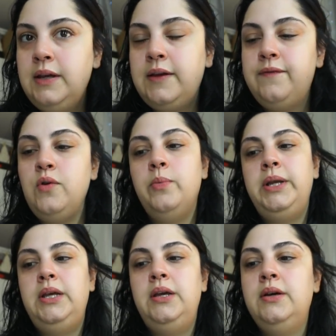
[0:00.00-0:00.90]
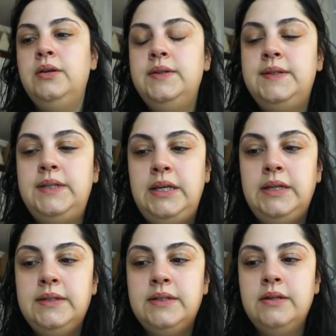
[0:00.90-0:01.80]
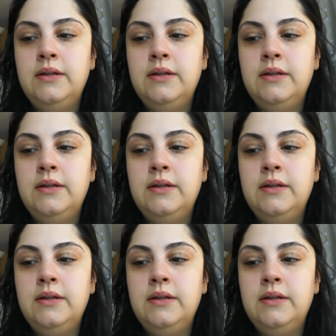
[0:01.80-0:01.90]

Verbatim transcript: like if nobody sees